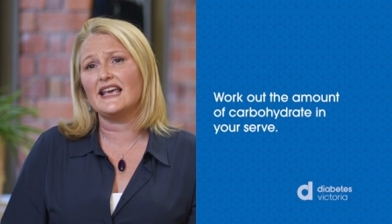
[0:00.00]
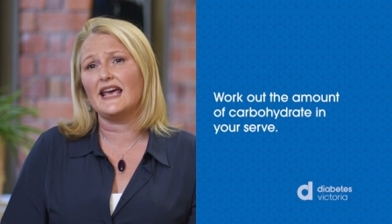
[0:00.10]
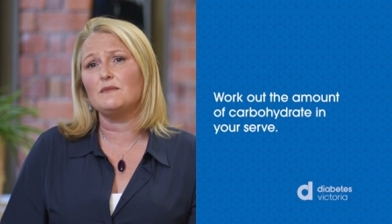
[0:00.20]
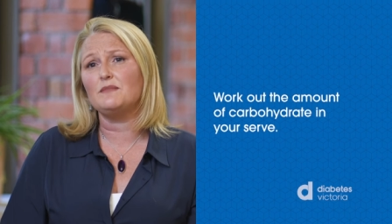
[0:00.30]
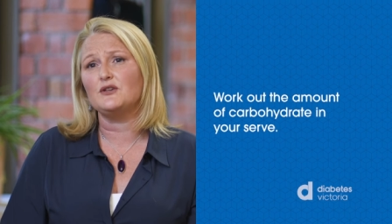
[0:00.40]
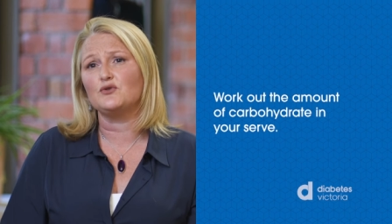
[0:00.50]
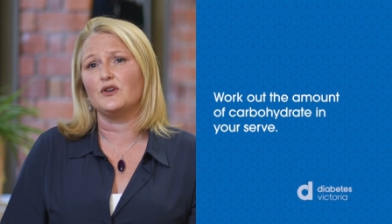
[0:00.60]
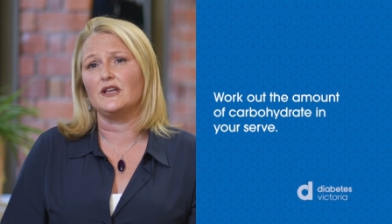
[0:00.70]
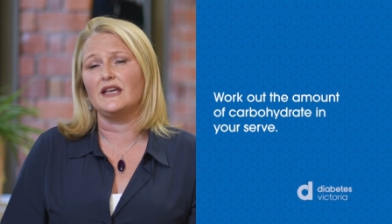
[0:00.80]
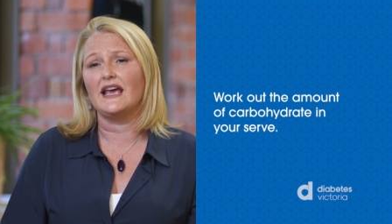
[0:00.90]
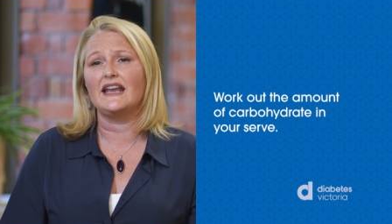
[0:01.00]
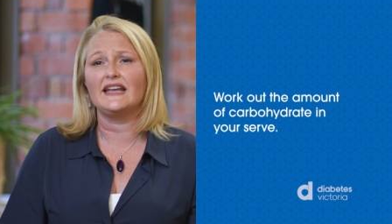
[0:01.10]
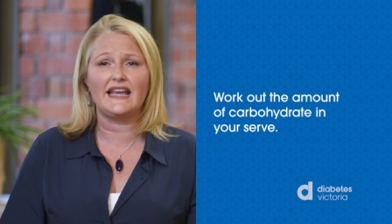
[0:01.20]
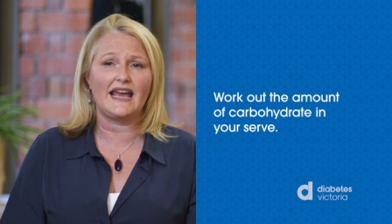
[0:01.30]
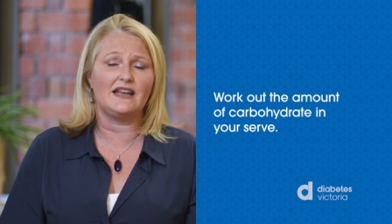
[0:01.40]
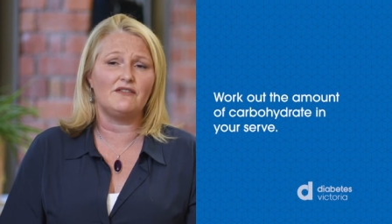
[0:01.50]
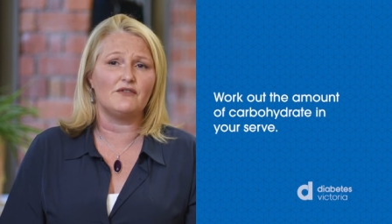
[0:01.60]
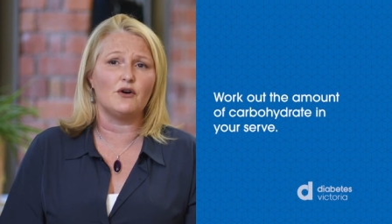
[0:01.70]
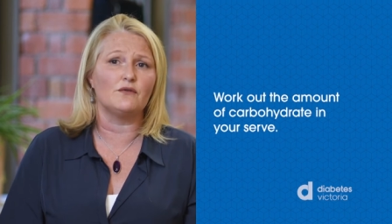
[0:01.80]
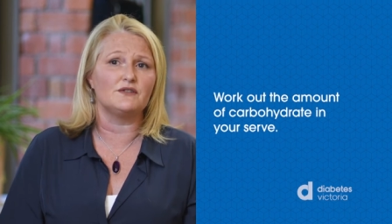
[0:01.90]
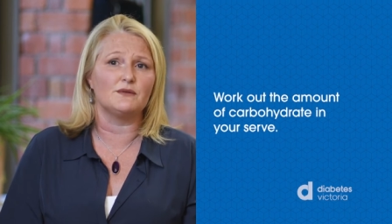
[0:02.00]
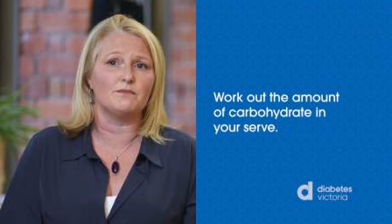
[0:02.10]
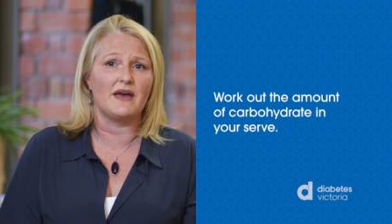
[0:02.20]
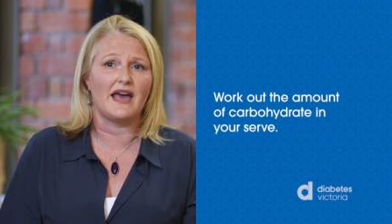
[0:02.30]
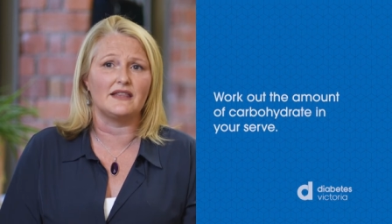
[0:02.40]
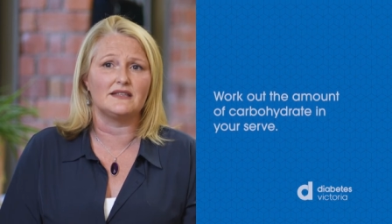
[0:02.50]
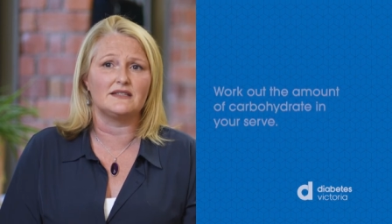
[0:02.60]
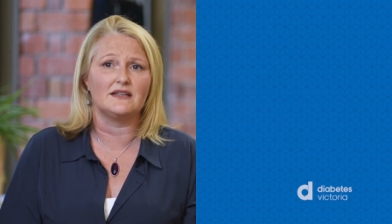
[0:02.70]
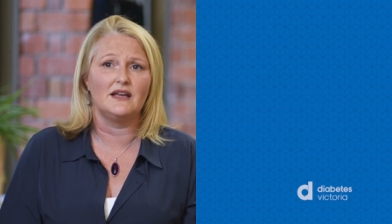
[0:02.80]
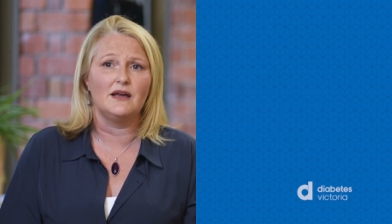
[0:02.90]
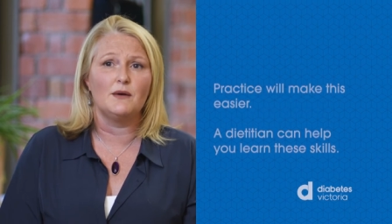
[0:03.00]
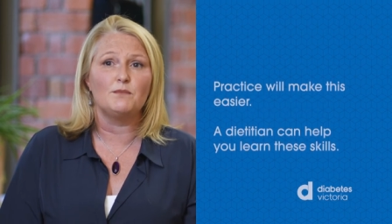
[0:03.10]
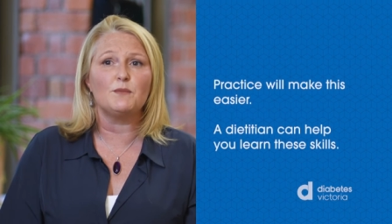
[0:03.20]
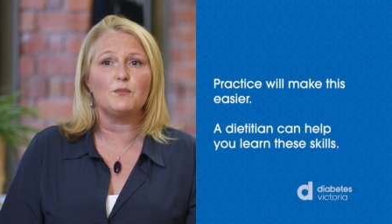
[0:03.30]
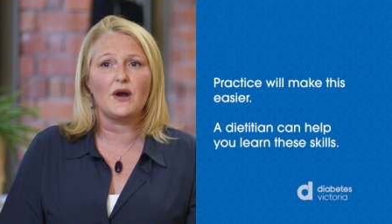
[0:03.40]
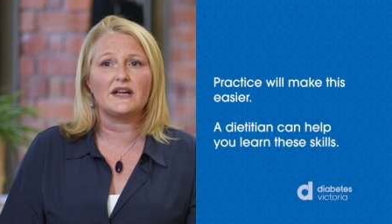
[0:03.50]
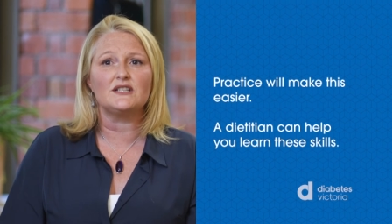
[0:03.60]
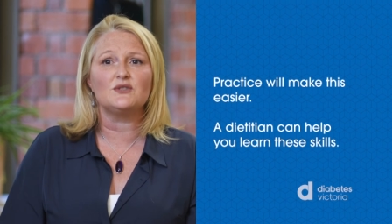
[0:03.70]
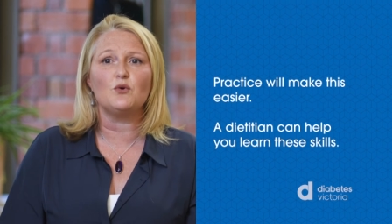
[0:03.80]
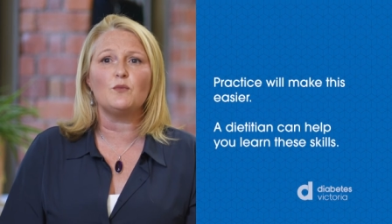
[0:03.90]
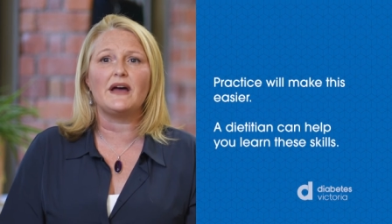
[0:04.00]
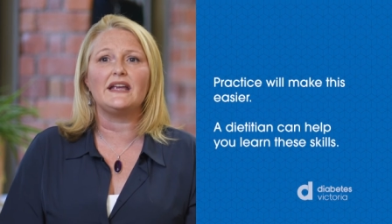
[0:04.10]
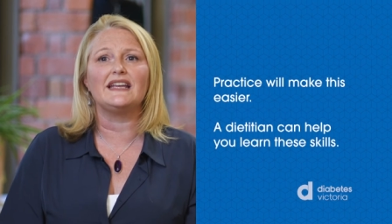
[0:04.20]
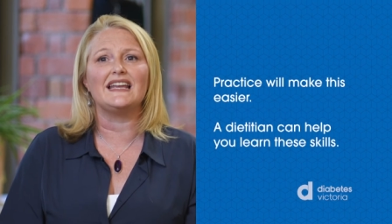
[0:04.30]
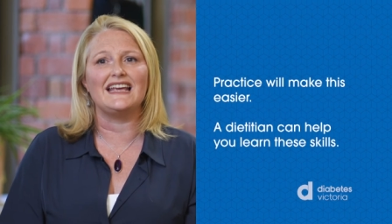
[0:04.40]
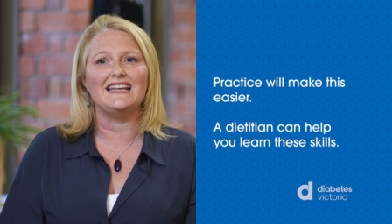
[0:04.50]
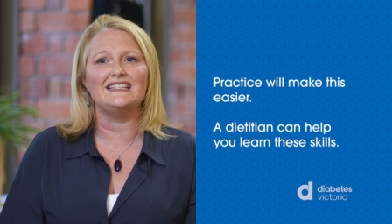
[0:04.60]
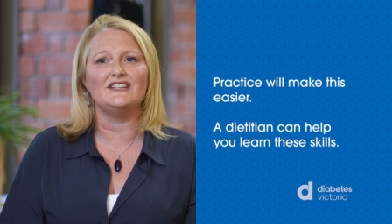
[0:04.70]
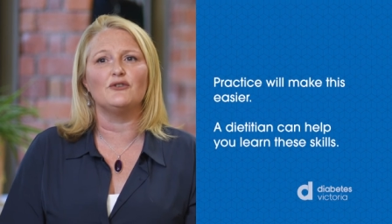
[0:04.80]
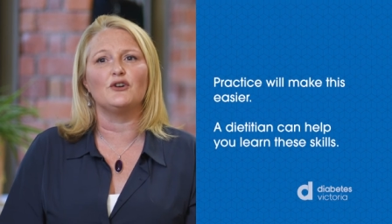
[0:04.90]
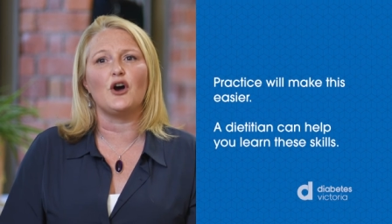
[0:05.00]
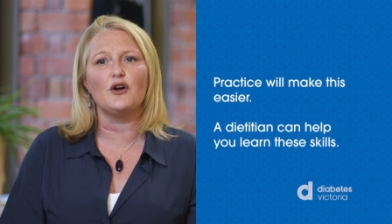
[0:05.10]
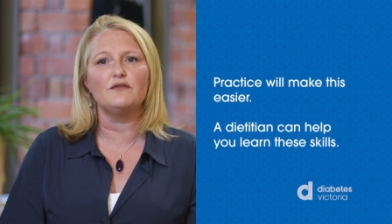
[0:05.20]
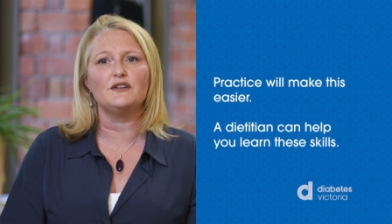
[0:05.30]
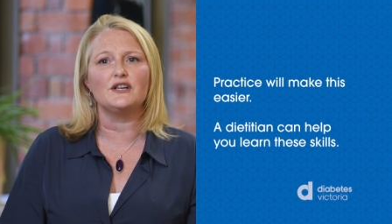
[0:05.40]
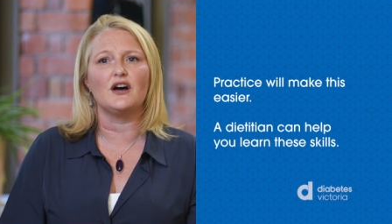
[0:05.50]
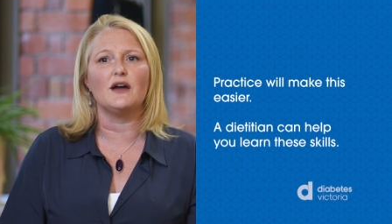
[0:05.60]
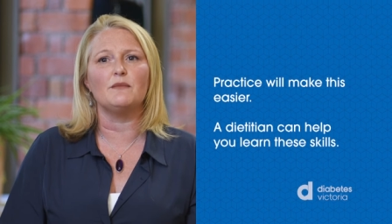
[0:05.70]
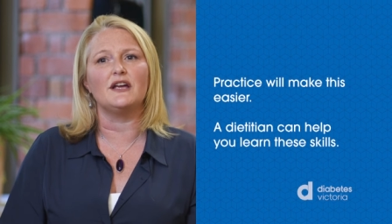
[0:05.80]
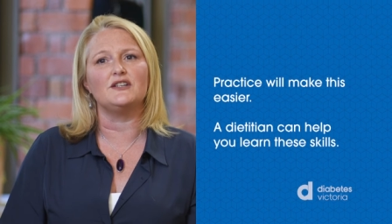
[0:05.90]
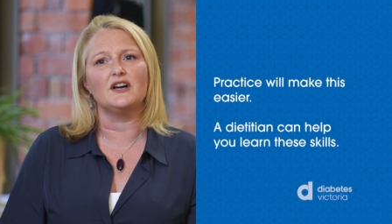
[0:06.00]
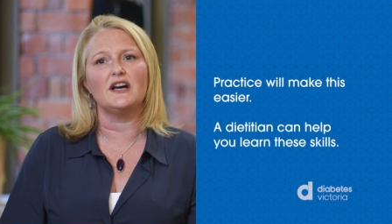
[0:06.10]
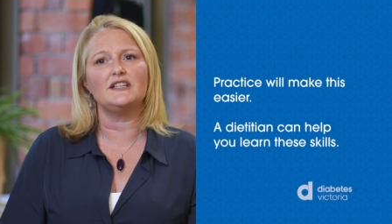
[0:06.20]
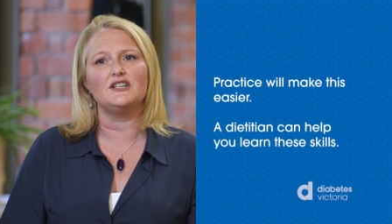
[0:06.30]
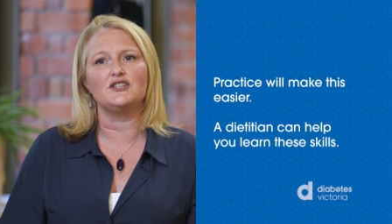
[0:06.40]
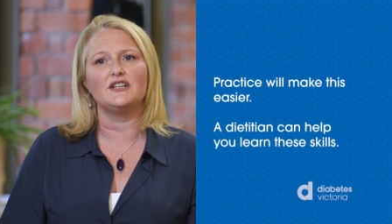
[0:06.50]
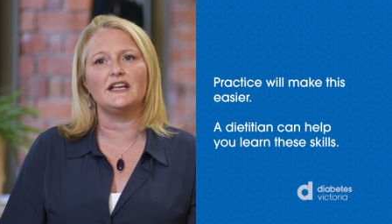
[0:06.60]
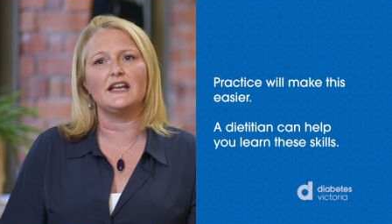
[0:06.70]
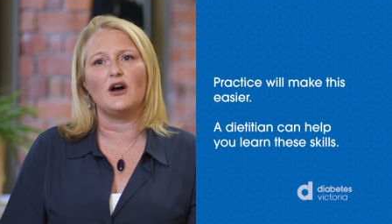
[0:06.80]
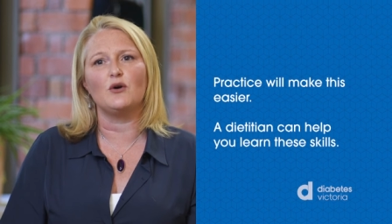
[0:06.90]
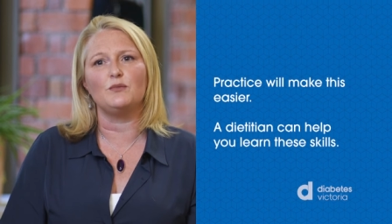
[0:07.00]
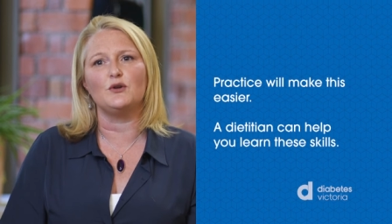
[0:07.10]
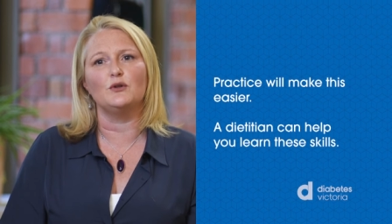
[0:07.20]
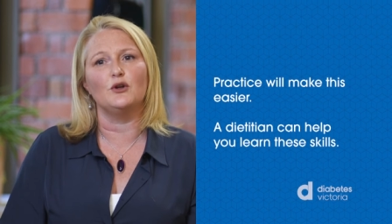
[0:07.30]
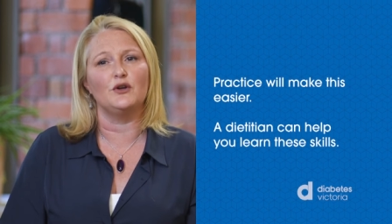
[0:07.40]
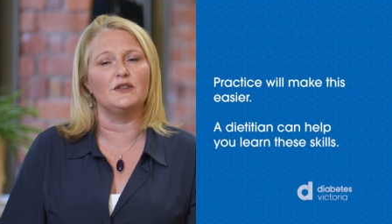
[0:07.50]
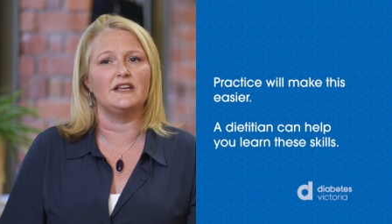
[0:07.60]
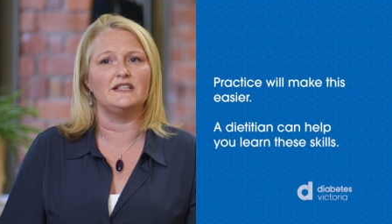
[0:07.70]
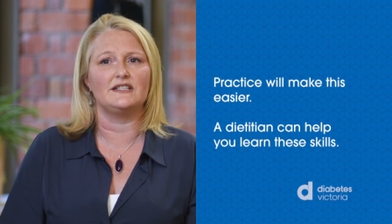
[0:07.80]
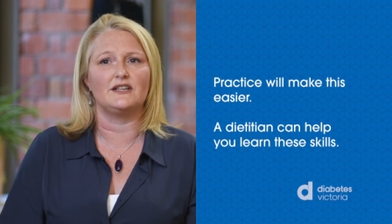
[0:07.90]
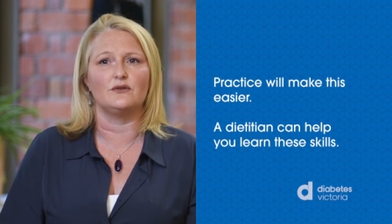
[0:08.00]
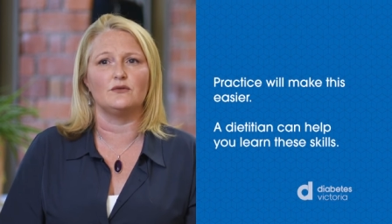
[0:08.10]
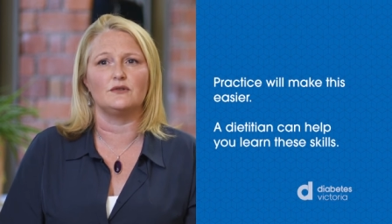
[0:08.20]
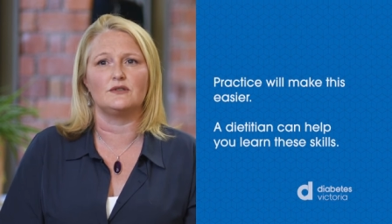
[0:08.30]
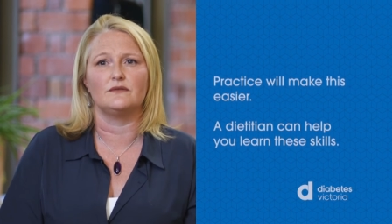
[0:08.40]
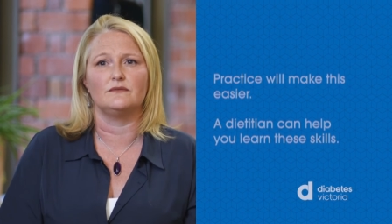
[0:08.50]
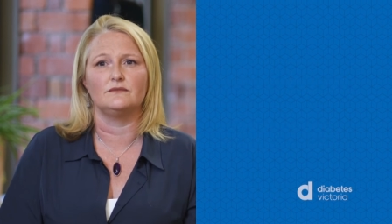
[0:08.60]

can be tricky and it can involve some maths. But practice will make it easier and over time a dietitian can help you learn these skills.